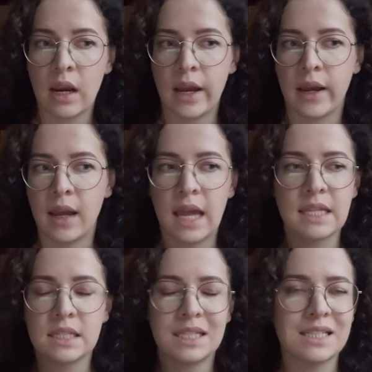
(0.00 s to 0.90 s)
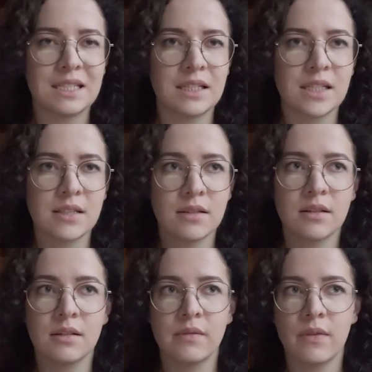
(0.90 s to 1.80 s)
Uh, and it is
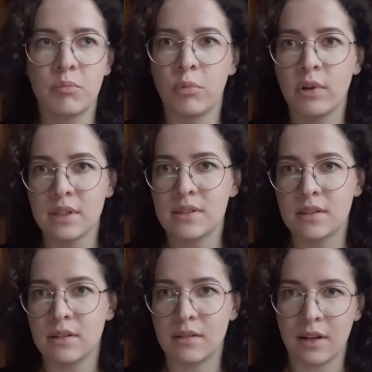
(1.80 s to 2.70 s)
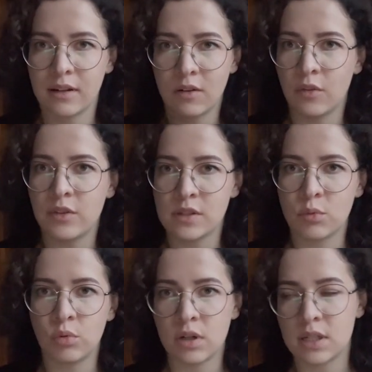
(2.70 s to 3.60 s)
uh, the policy like of this
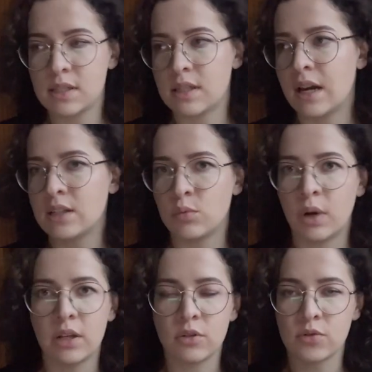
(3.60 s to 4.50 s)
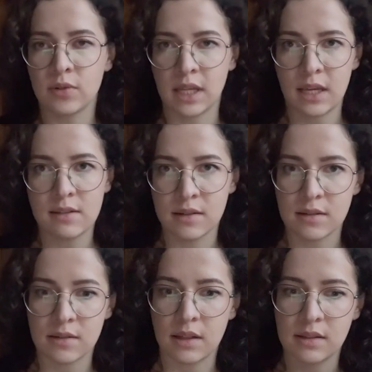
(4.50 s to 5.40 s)
war. It's not one or two
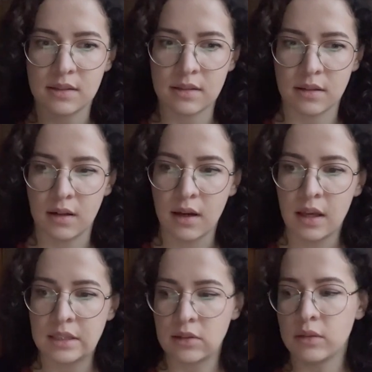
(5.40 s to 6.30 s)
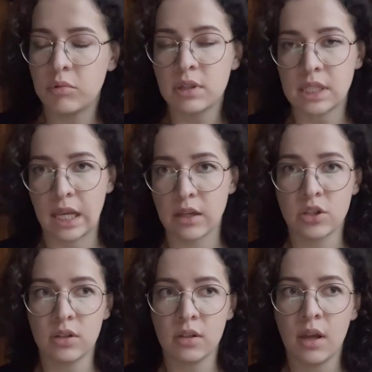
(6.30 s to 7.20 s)
cases. It's uh, deliberate
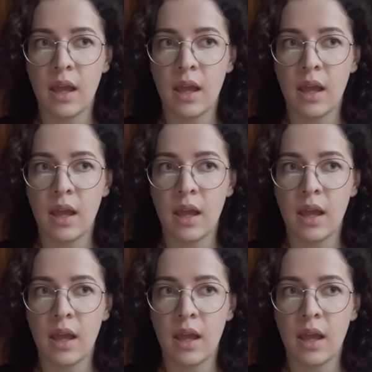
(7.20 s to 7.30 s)
action.